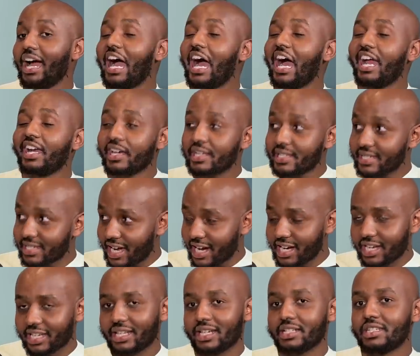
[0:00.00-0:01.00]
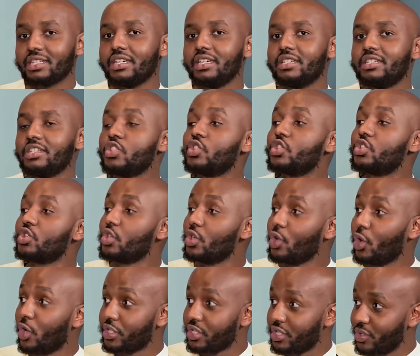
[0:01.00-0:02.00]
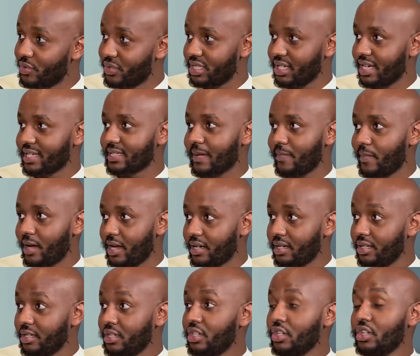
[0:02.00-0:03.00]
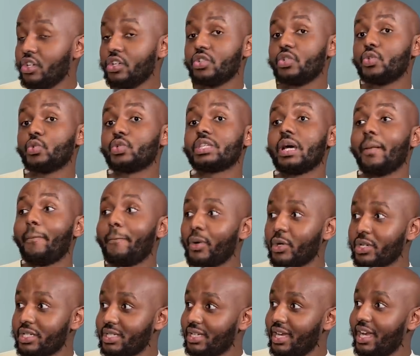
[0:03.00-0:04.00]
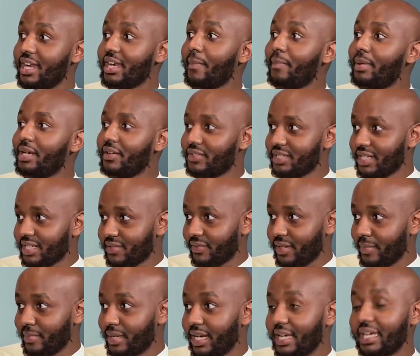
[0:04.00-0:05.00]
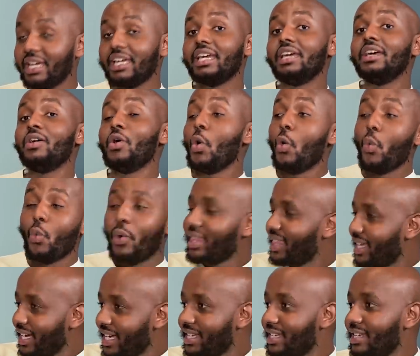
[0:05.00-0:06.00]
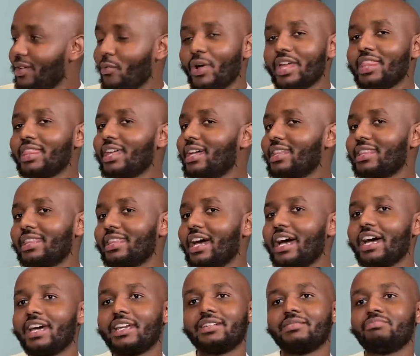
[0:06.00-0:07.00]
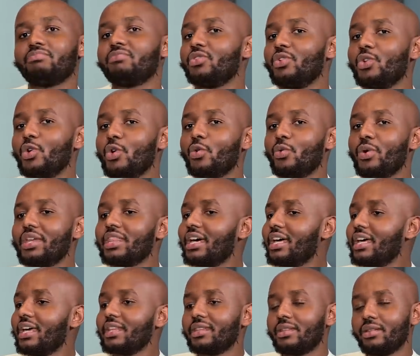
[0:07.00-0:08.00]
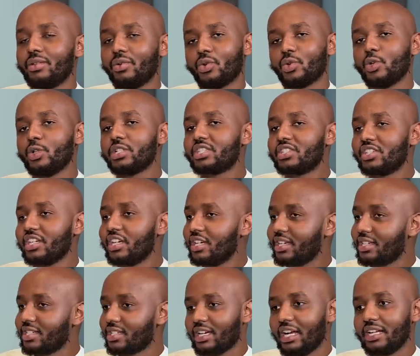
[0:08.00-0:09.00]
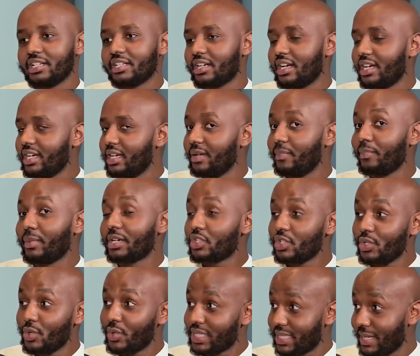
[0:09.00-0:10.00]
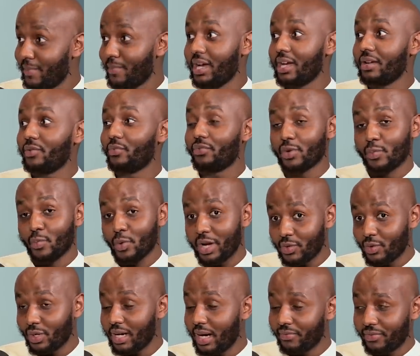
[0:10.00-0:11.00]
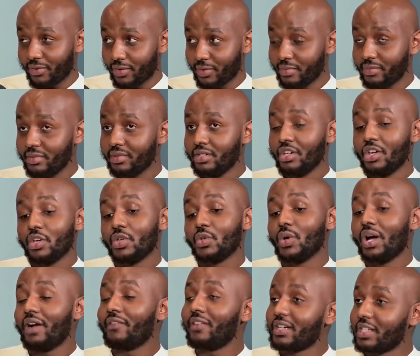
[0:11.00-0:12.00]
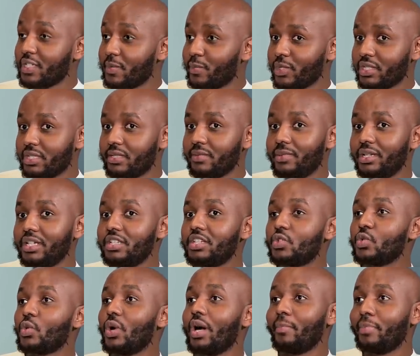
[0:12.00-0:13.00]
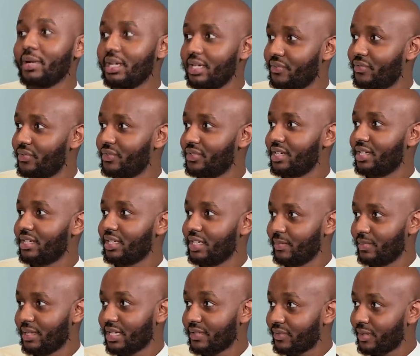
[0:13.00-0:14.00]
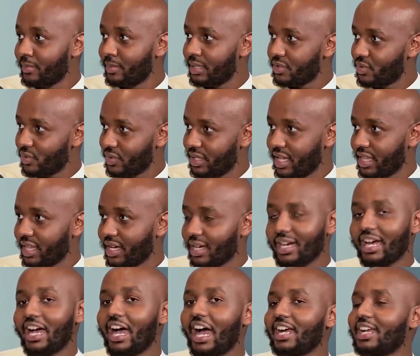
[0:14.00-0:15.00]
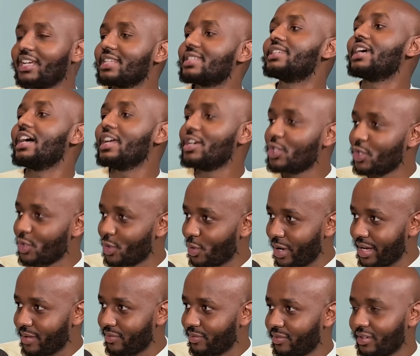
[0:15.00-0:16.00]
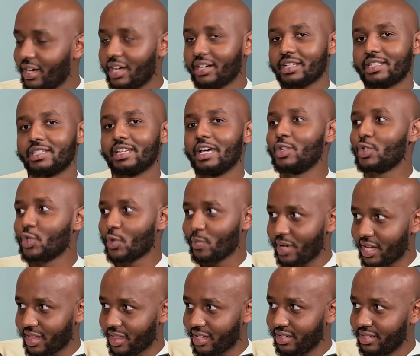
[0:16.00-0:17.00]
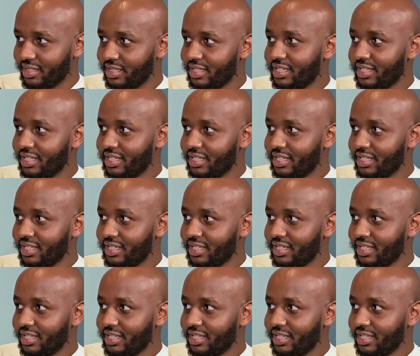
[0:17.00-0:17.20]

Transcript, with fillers: Understand that it is your duty as a man to support and uplift that family. Whether in whether they are, you know, whether roles change culturally, but you mm. as a man from where you come from, you have a responsibility to uplift and keep that family together. Understand your wife, understand your mother.